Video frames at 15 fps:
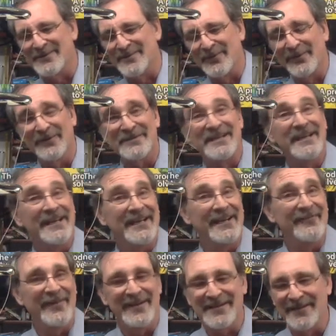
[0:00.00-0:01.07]
rules,
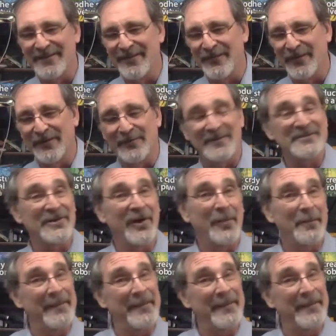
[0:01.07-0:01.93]
inventing the field of what's called